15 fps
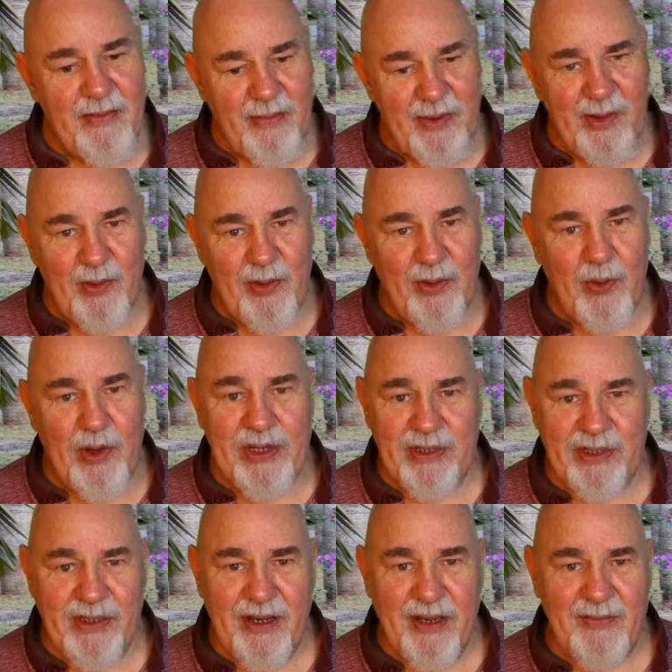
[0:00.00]
But when the
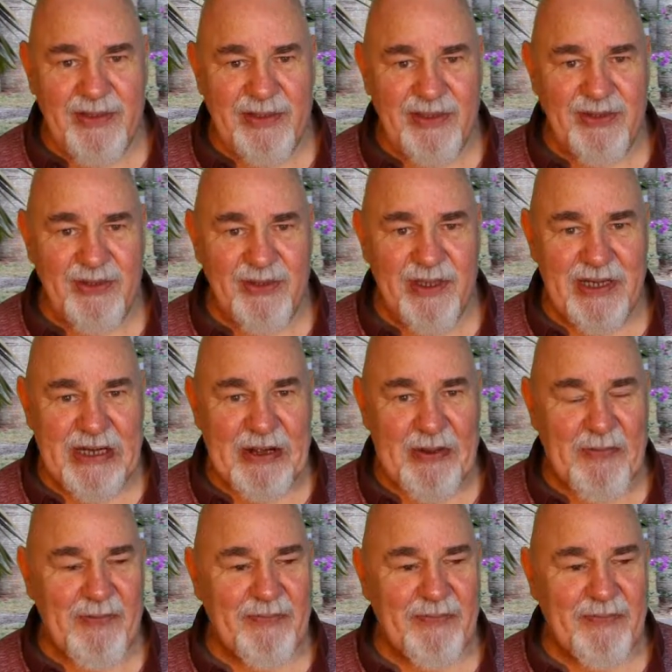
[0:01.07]
wind comes through that,